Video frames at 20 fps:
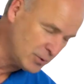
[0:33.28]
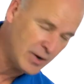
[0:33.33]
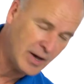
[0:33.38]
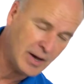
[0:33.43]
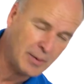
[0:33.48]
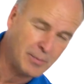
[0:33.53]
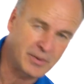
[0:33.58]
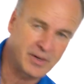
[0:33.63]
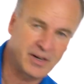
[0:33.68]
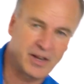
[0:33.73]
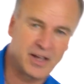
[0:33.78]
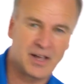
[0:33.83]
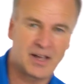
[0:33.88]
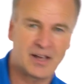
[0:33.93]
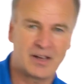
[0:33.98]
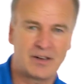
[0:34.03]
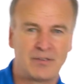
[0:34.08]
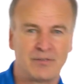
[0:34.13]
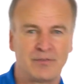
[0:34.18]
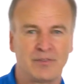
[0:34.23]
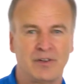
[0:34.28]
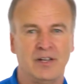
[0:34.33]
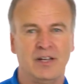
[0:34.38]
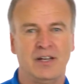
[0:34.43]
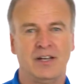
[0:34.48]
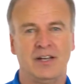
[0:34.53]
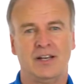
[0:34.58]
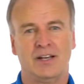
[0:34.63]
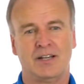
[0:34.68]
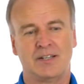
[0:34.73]
happen to have
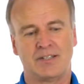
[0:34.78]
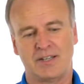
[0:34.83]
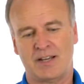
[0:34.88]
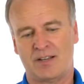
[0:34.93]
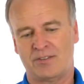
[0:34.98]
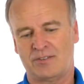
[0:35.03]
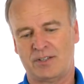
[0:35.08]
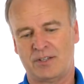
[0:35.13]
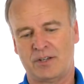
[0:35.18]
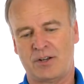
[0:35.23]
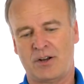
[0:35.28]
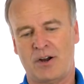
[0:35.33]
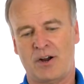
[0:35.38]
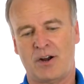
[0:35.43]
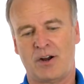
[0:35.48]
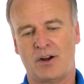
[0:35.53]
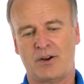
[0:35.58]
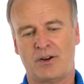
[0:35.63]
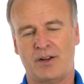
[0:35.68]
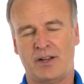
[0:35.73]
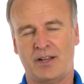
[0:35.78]
a Tesla car